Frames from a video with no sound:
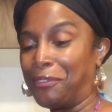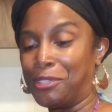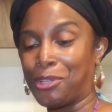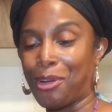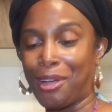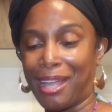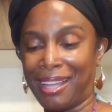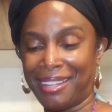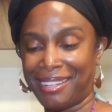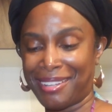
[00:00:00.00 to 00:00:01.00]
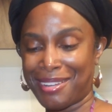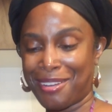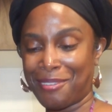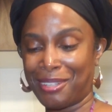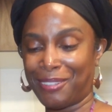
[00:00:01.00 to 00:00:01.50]
for joy
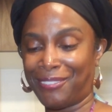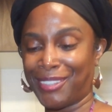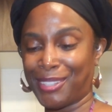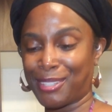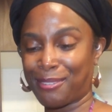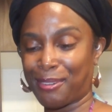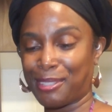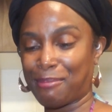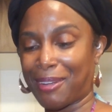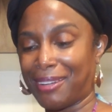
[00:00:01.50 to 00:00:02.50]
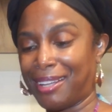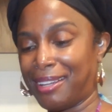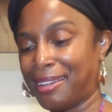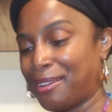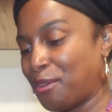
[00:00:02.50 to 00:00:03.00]
when it feels rosemary
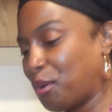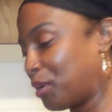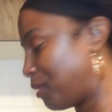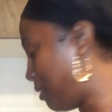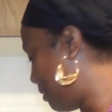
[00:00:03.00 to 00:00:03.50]
oil.